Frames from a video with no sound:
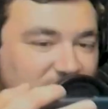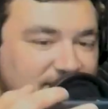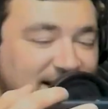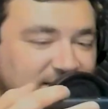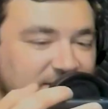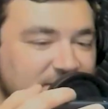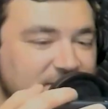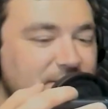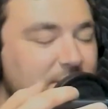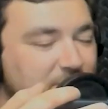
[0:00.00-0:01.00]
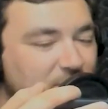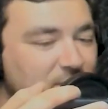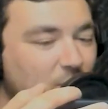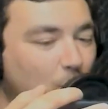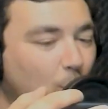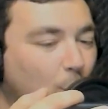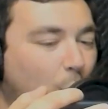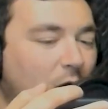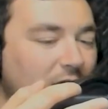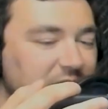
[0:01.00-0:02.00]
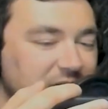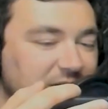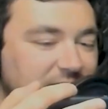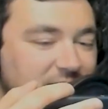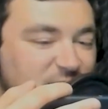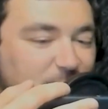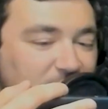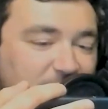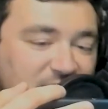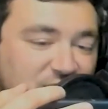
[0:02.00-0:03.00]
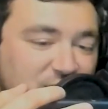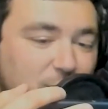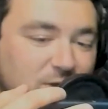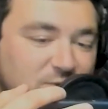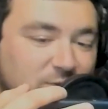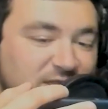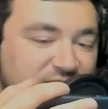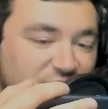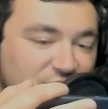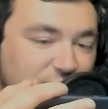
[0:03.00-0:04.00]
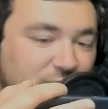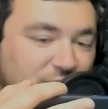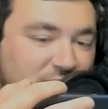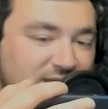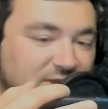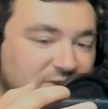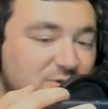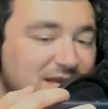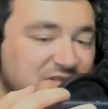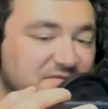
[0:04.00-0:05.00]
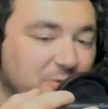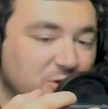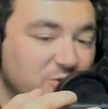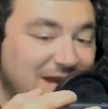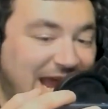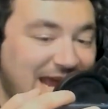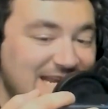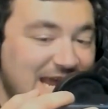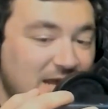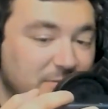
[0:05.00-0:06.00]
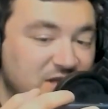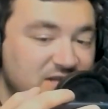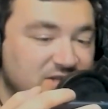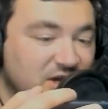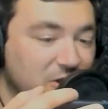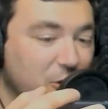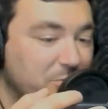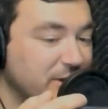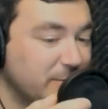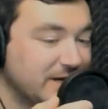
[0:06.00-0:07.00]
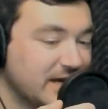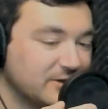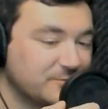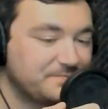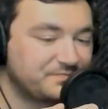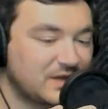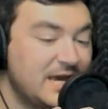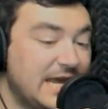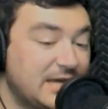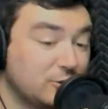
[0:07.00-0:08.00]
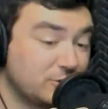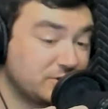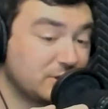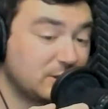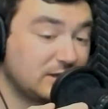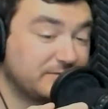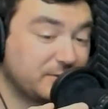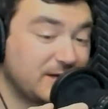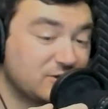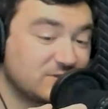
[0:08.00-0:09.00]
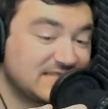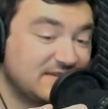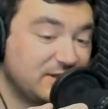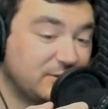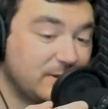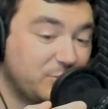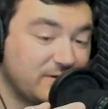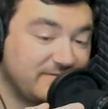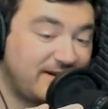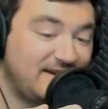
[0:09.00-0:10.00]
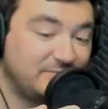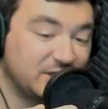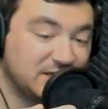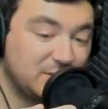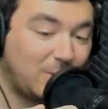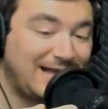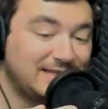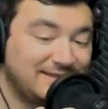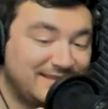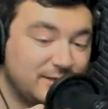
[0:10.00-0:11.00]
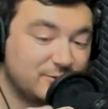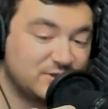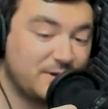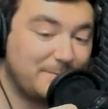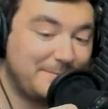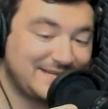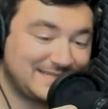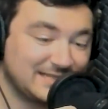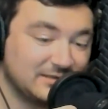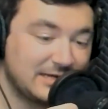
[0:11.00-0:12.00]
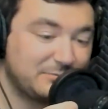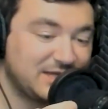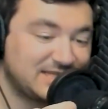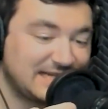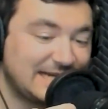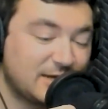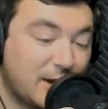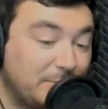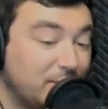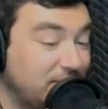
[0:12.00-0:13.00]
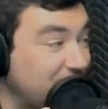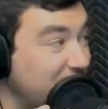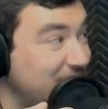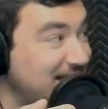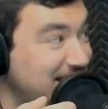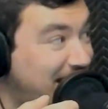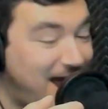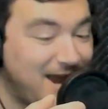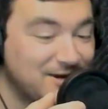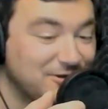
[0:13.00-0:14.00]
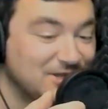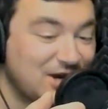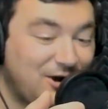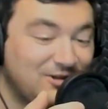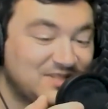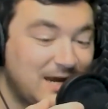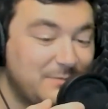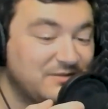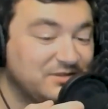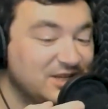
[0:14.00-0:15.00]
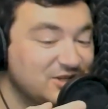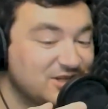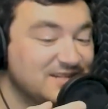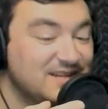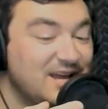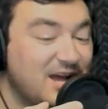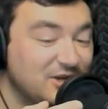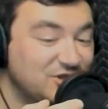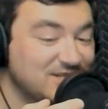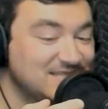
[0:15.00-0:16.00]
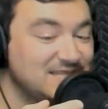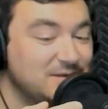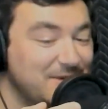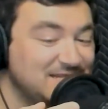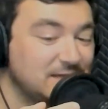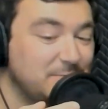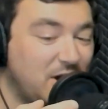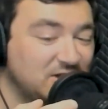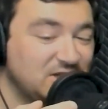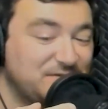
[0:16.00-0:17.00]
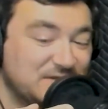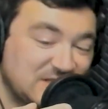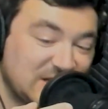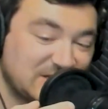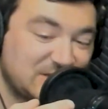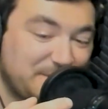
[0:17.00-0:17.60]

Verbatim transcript: Fact number one. Spider Man 2 was released on June 30th, 2004, to an $88 million opening weekend. It earned a total of 373.5 million while in theaters domestically, placing it at number 39 on the all-time inflation adjusted domestic box office list.